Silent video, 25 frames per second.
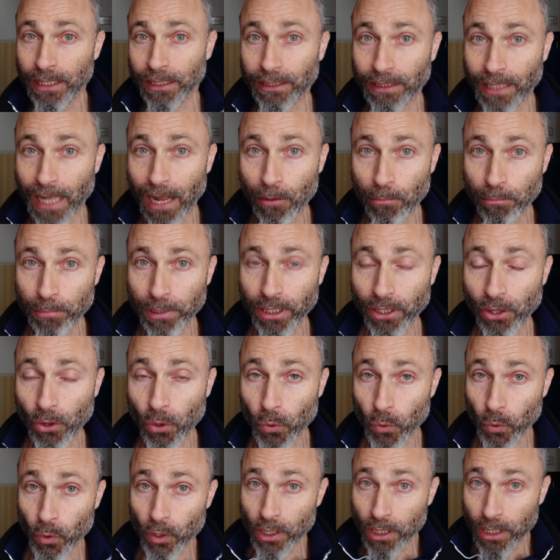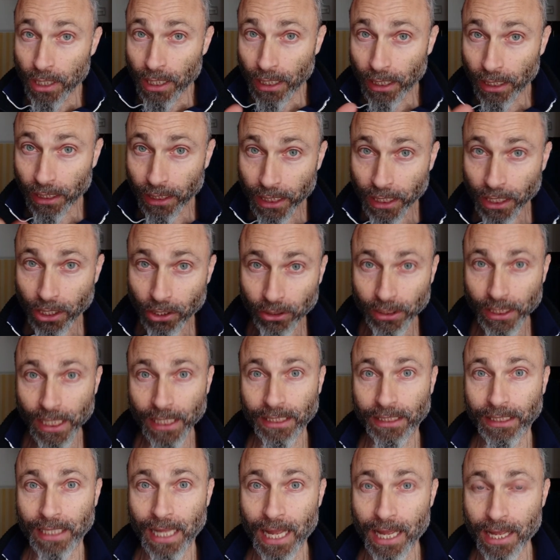down below. Click on
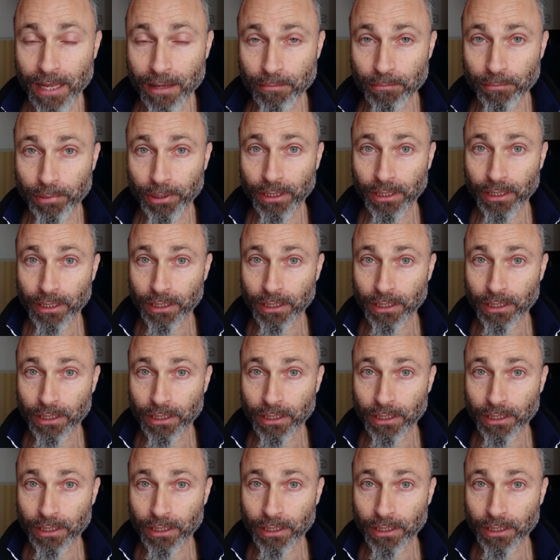that thumb.